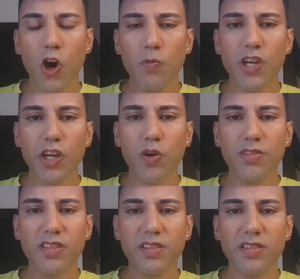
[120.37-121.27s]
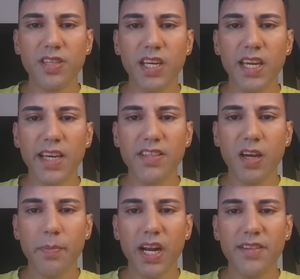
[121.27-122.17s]
Object constancy is the
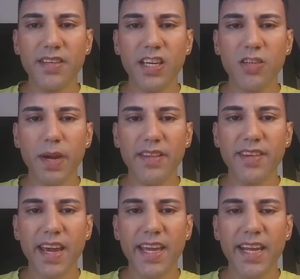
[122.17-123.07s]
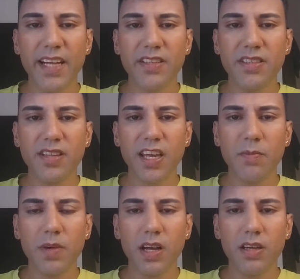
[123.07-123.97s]
ability to maintain and
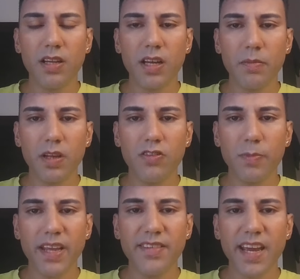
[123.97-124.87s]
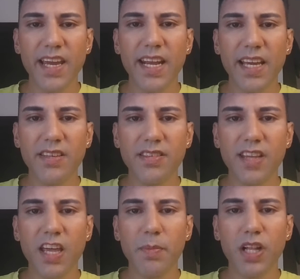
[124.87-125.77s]
stay to maintain a
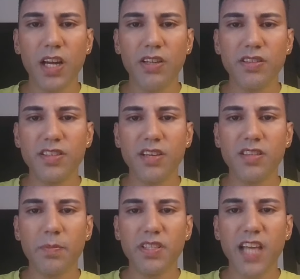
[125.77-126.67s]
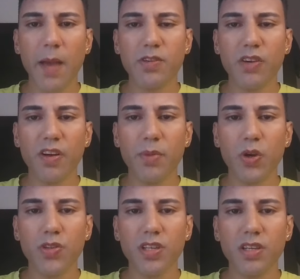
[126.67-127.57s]
stable and consistent perception of a
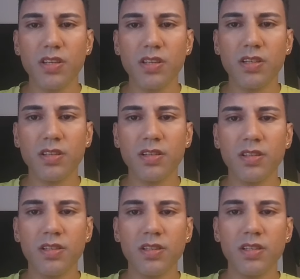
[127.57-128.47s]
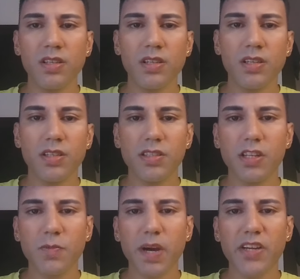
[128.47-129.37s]
person
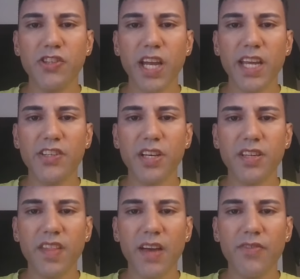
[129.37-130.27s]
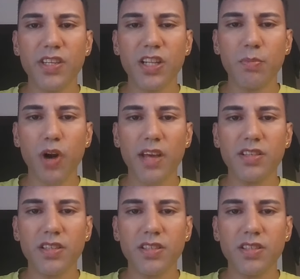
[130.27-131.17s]
despite changes in their physical
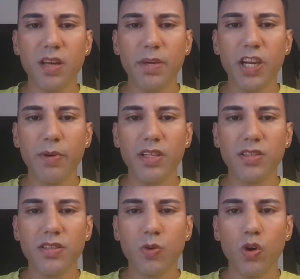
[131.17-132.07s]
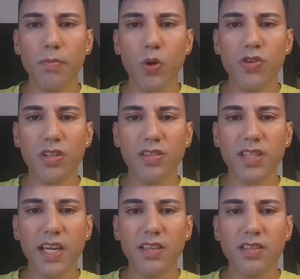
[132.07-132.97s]
presence, appearance, or emotional
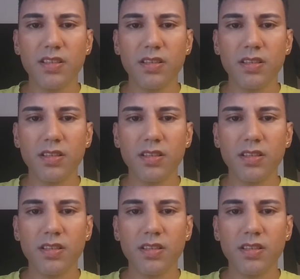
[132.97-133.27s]
state.